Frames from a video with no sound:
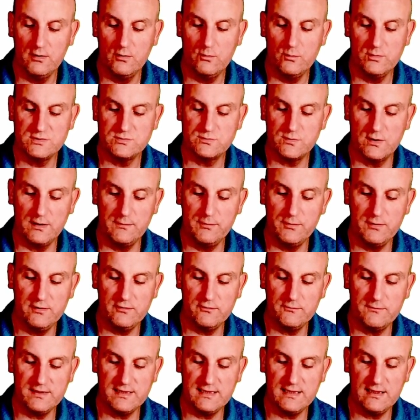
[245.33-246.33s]
Which, when I put it
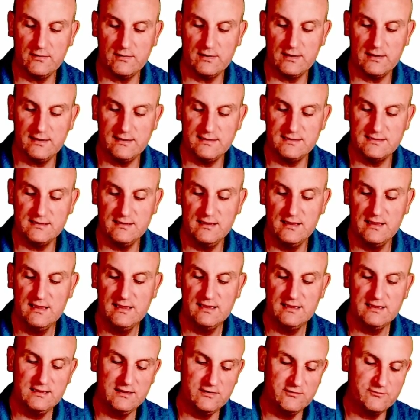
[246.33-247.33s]
into my calculator,
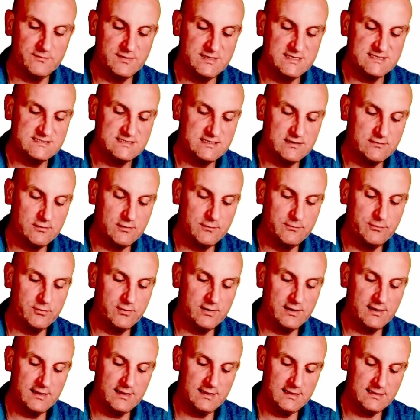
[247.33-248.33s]
gives me
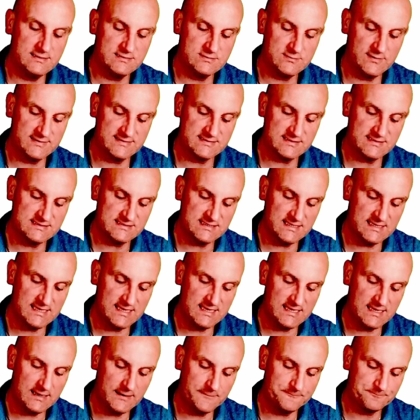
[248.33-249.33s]
0.8. So as I say
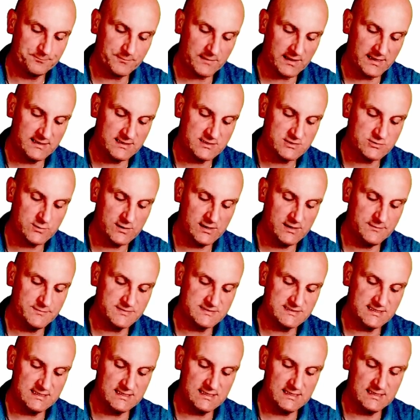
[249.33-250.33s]
here, a
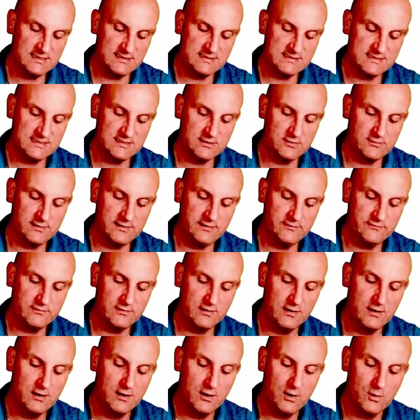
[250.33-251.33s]
20% decrease
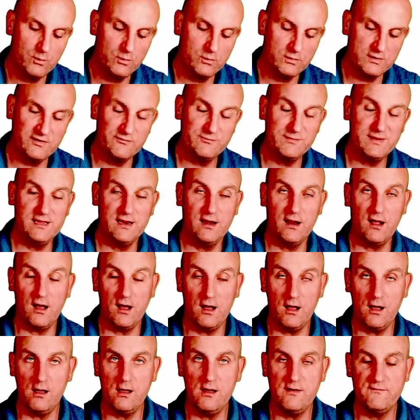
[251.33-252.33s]
will give me an
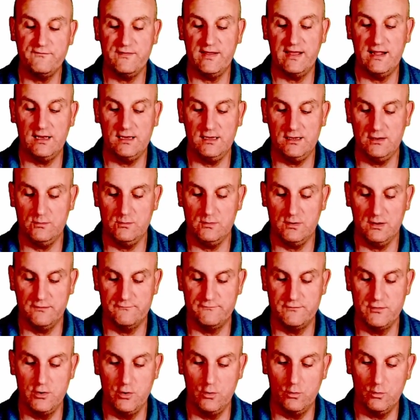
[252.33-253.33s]
R value of
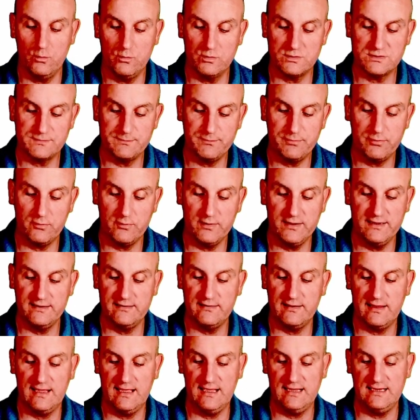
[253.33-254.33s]

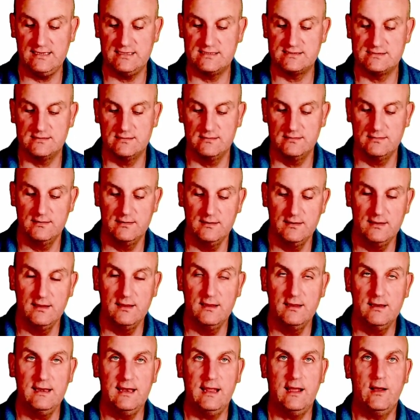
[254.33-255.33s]
0.8.
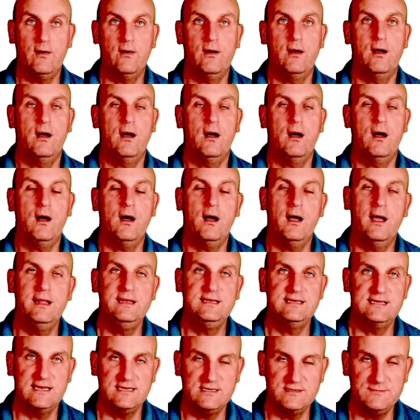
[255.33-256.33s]
Now, I
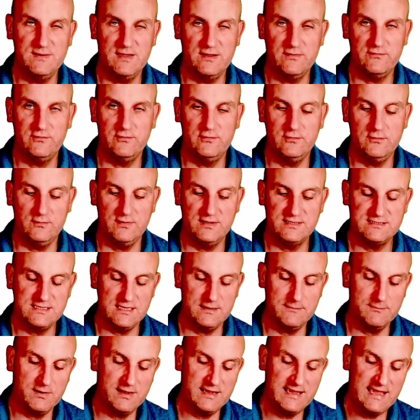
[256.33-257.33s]
tend to be able to do this
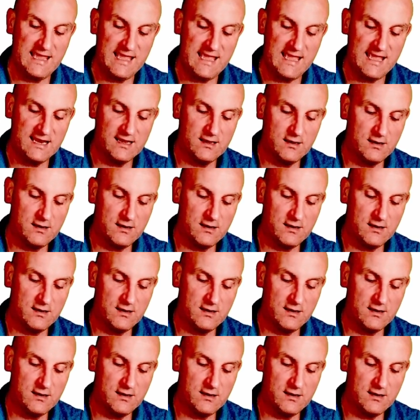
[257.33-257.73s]
in my head.